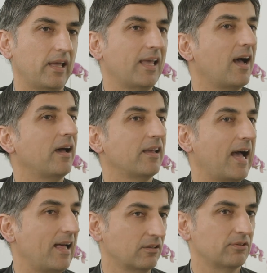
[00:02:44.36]
AI
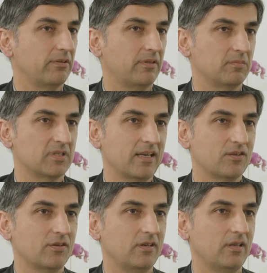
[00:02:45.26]
algorithms
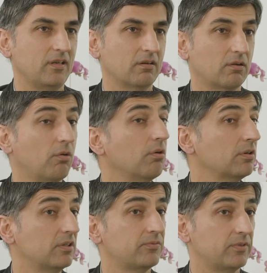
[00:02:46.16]
actually
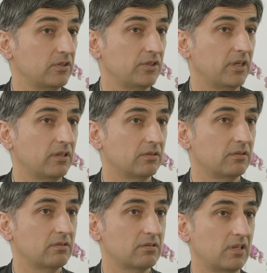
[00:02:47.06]
core
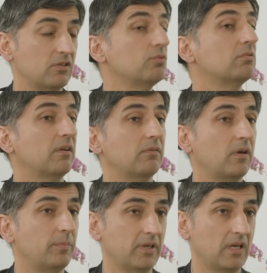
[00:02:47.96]
differentiators that you
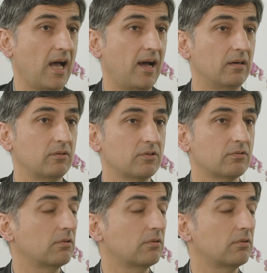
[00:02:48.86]
develop in-house,